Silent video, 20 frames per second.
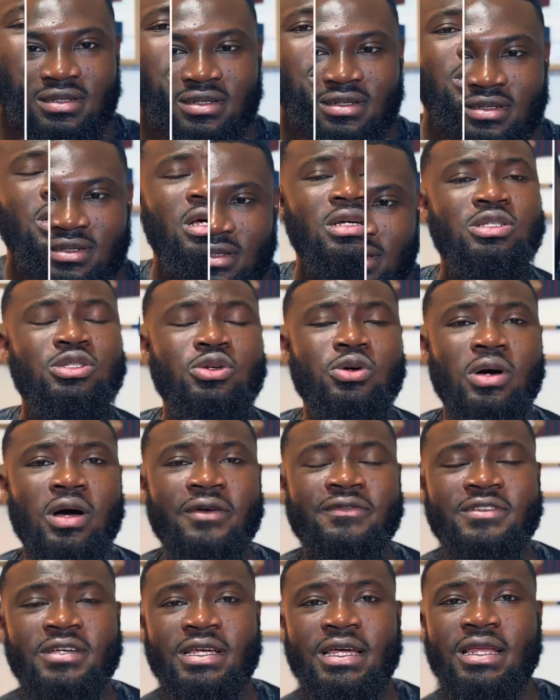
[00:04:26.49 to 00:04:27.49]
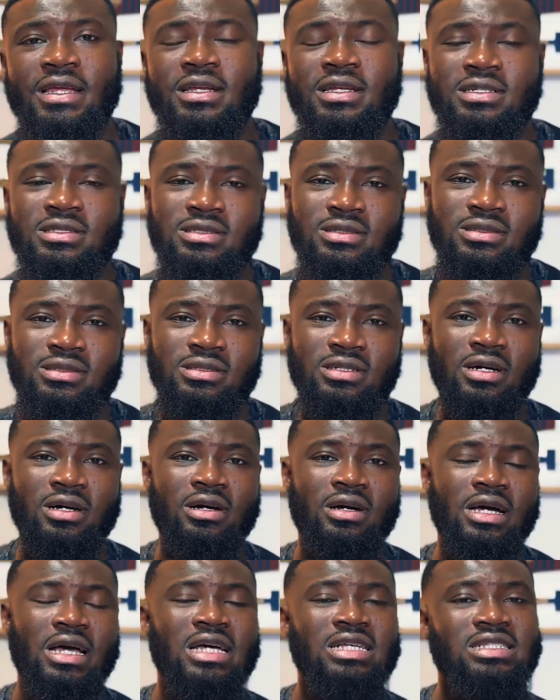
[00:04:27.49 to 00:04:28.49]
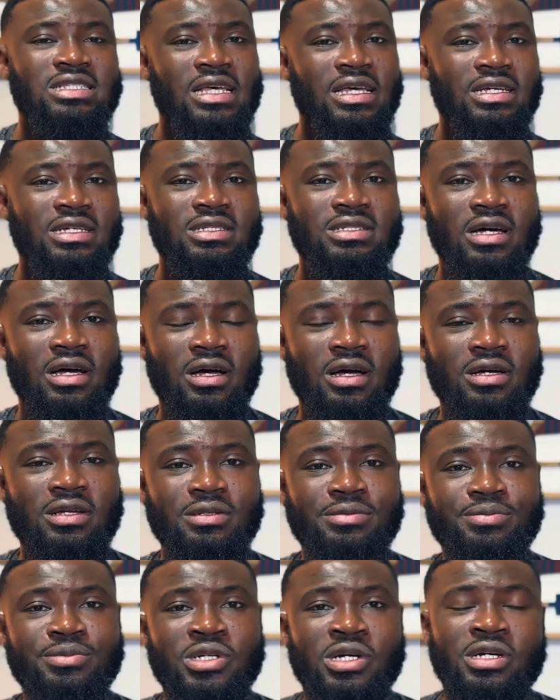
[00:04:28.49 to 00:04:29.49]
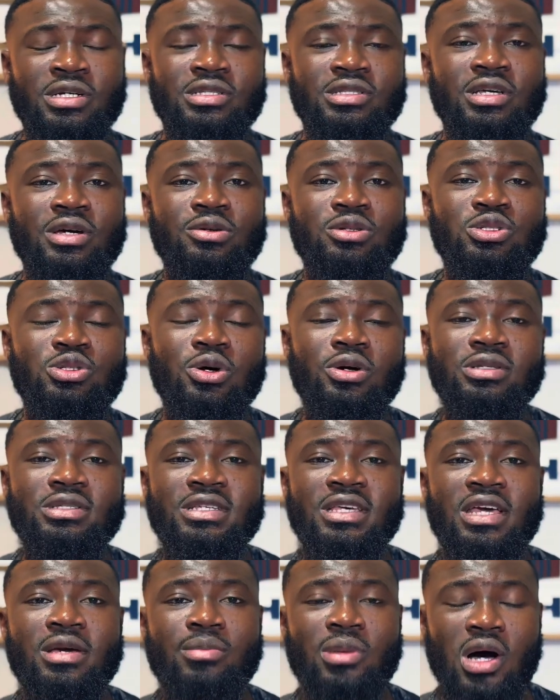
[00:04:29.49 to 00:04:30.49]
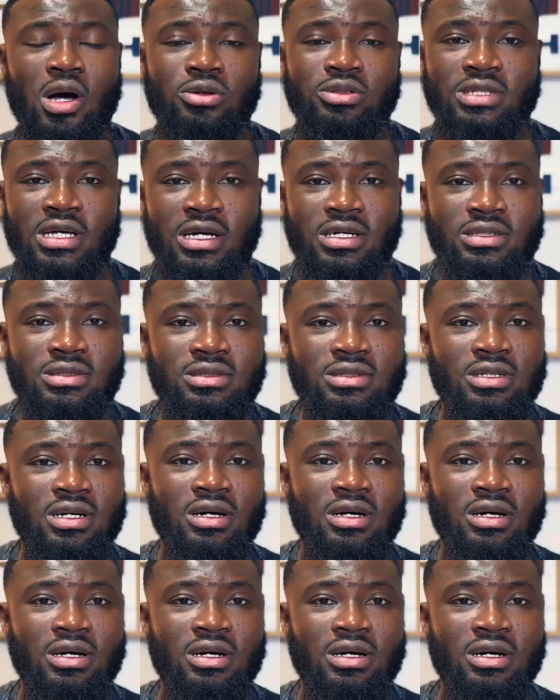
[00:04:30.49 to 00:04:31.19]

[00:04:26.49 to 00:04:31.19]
Yeah, so after getting it essayed, the results came out that